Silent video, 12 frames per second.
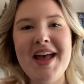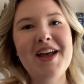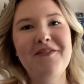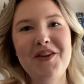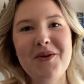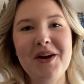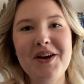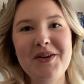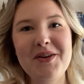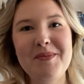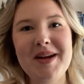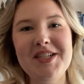If you are new
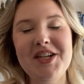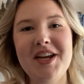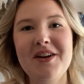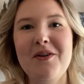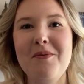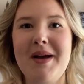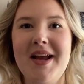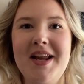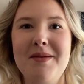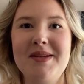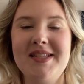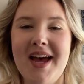to my channel, my
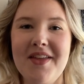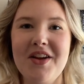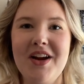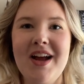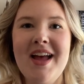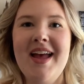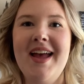name is Heather,